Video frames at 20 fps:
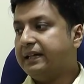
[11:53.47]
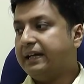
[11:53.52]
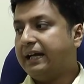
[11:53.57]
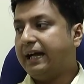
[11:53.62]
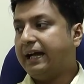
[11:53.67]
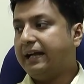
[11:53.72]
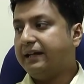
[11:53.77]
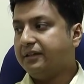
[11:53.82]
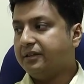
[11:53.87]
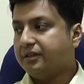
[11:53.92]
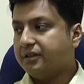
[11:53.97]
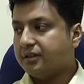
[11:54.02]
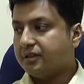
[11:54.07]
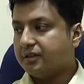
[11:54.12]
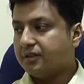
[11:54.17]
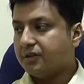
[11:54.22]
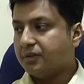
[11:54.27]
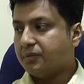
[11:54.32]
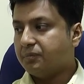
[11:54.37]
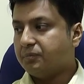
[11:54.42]
And
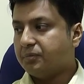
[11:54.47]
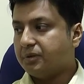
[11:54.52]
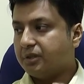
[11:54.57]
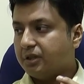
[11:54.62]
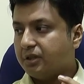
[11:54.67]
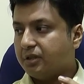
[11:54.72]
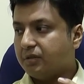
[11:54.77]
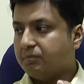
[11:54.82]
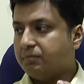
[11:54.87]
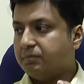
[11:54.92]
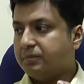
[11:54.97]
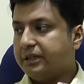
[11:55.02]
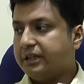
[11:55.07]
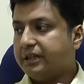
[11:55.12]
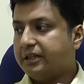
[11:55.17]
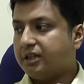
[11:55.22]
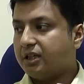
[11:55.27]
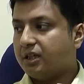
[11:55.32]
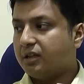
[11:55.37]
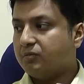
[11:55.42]

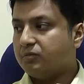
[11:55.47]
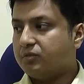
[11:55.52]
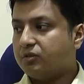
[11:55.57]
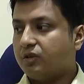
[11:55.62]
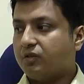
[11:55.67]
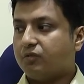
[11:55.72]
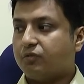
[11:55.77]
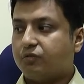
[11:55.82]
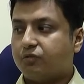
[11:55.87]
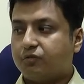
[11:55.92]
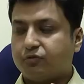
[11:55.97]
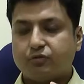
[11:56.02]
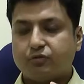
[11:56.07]
in terms of